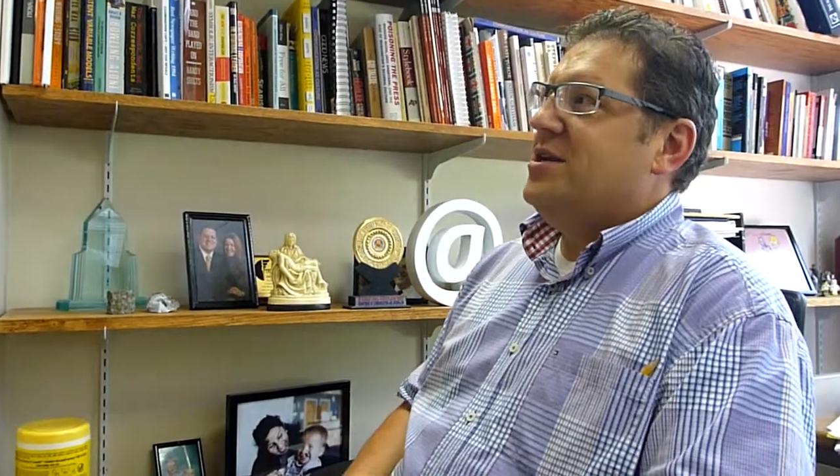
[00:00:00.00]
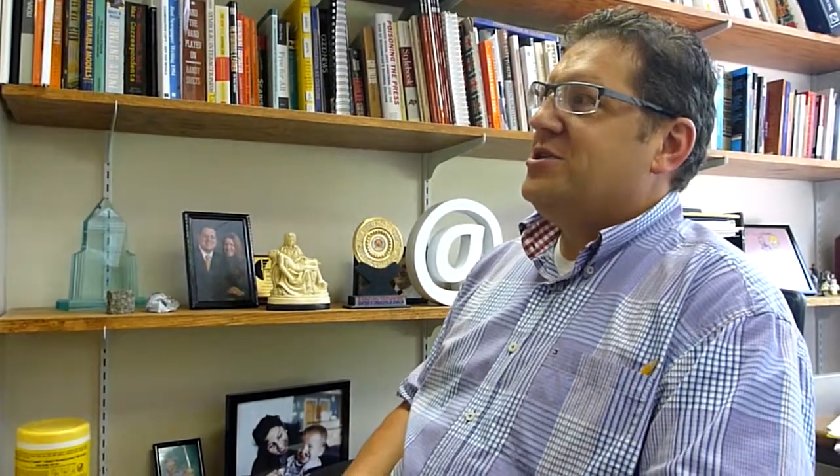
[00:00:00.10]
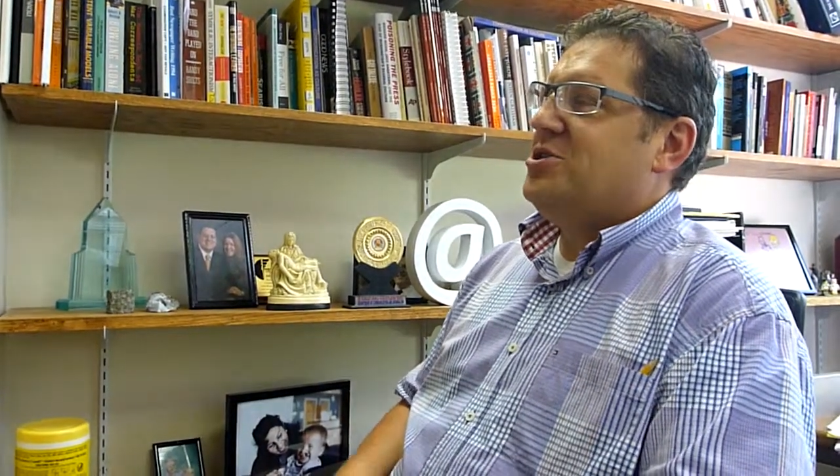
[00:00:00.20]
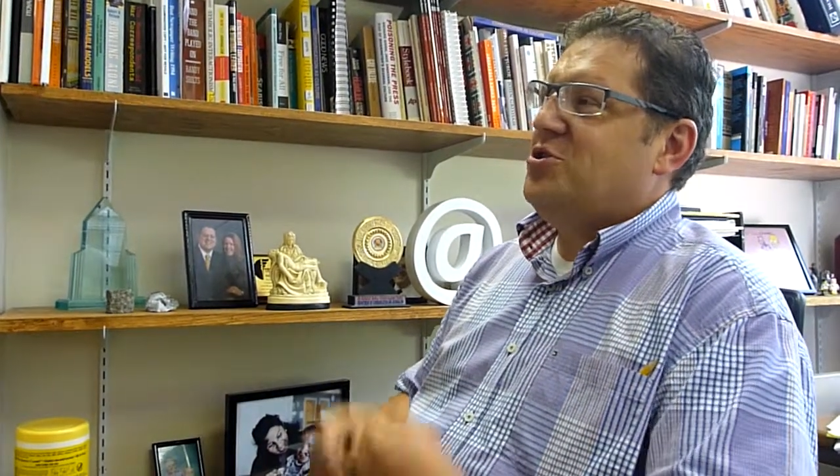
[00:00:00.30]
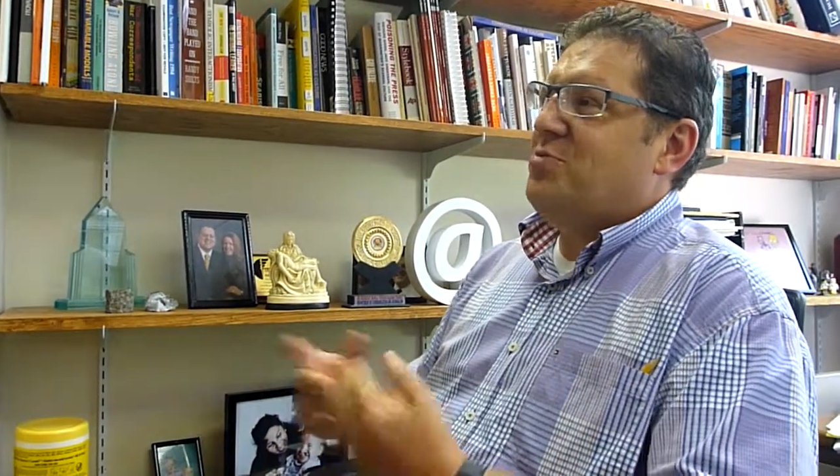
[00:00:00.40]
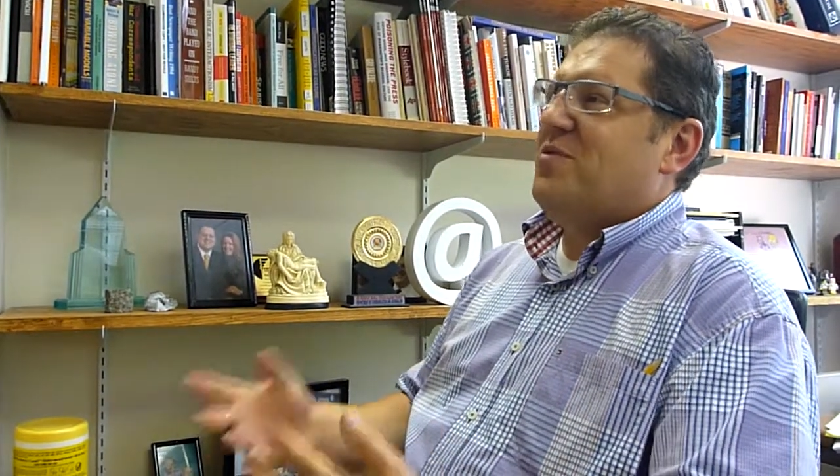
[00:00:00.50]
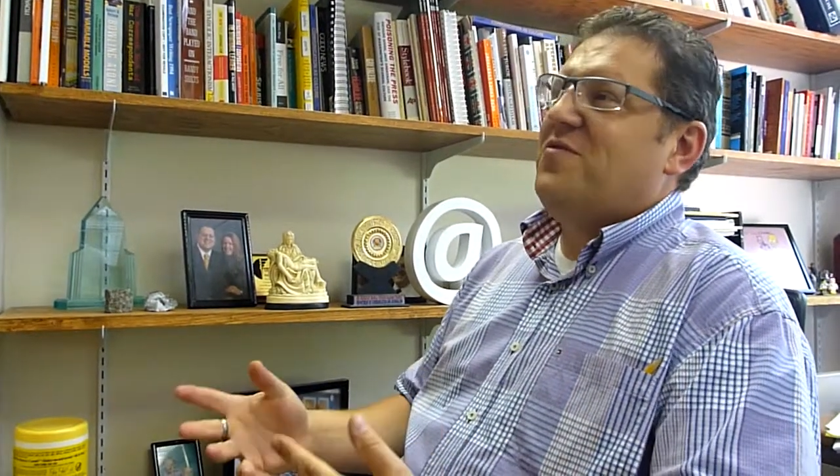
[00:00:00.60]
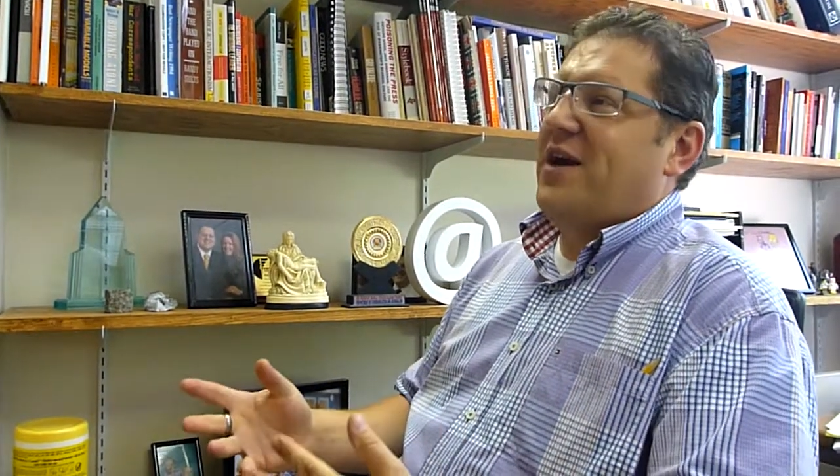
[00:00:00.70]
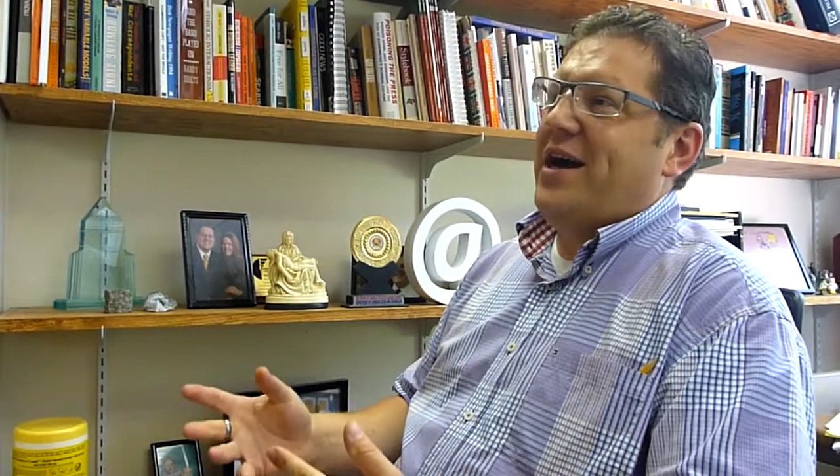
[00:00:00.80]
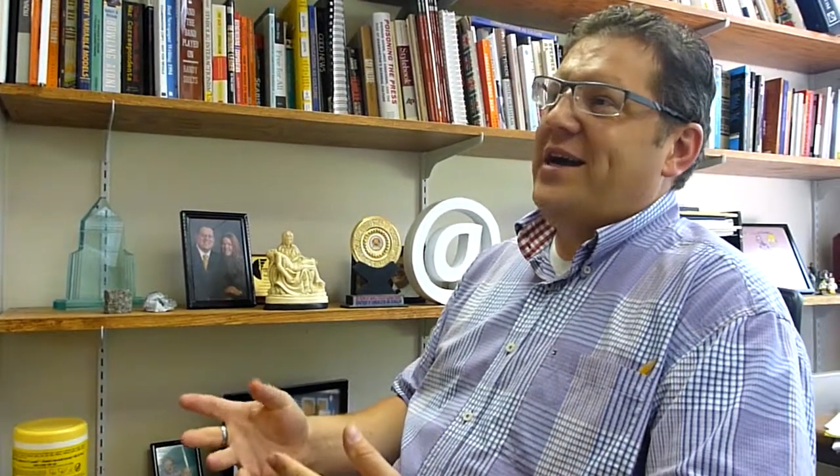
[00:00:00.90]

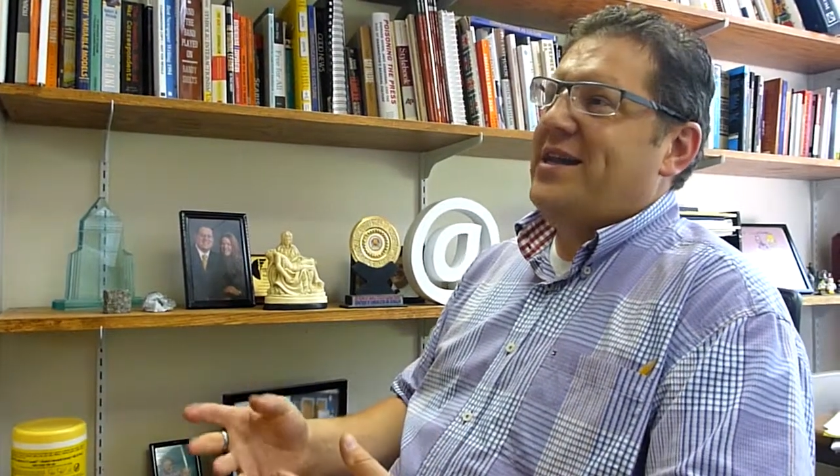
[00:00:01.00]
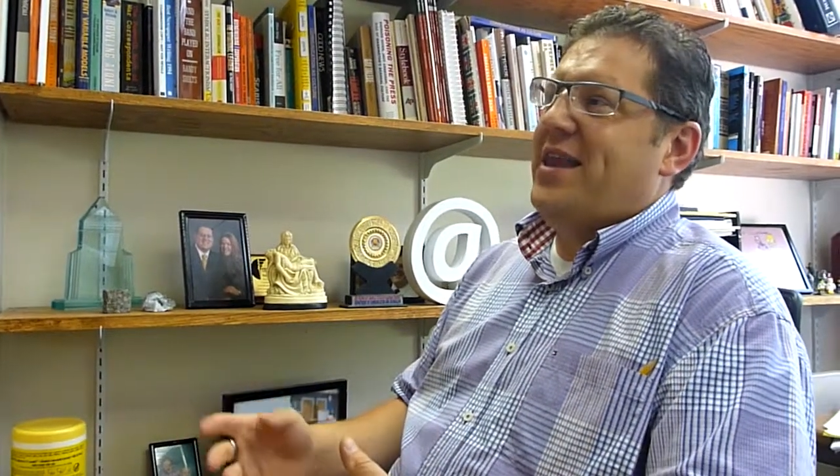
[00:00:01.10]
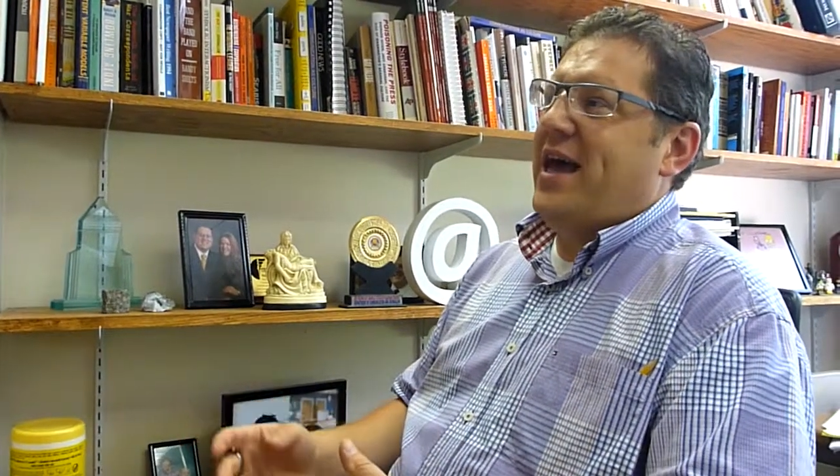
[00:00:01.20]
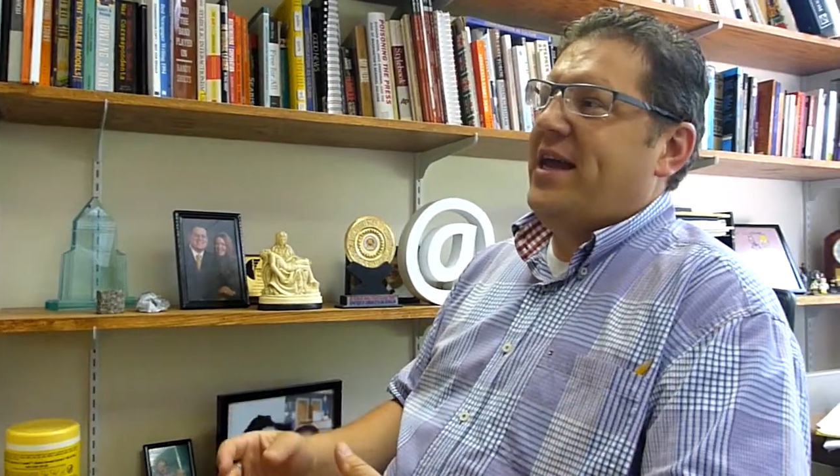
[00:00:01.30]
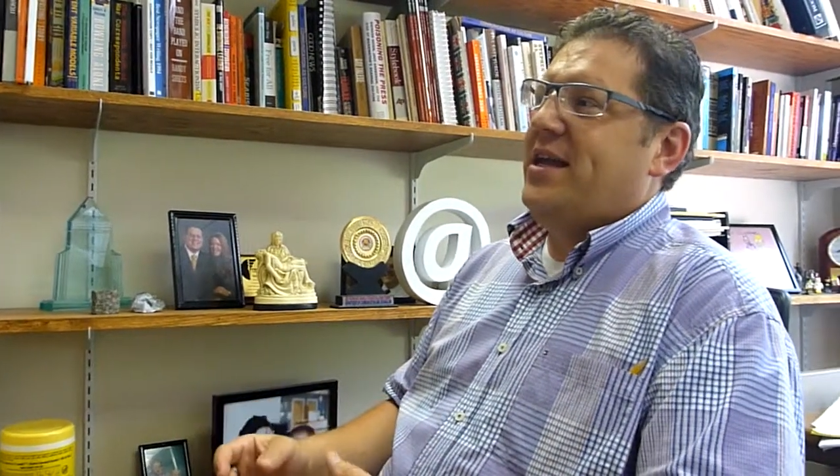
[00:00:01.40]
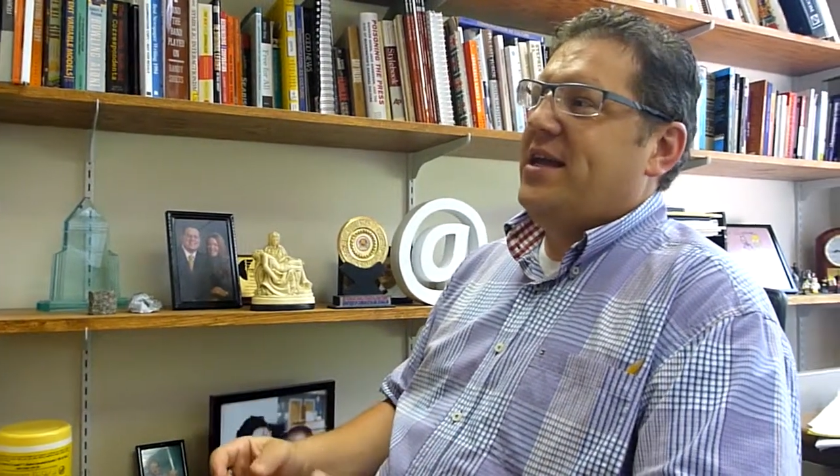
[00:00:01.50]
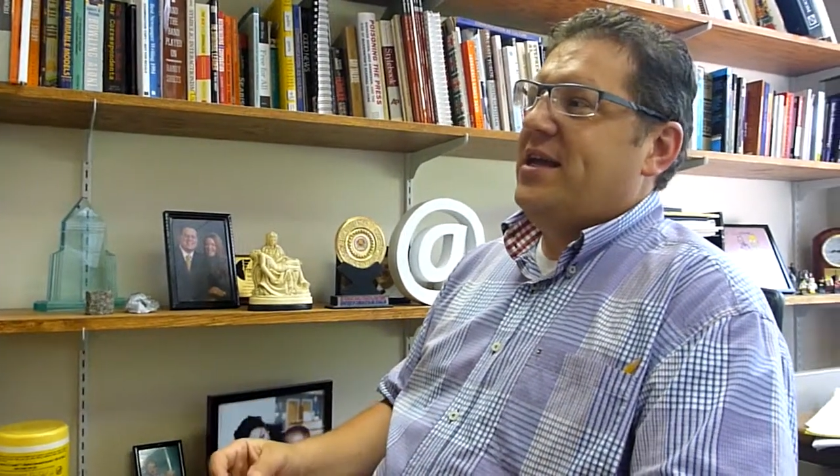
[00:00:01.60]
stupefied that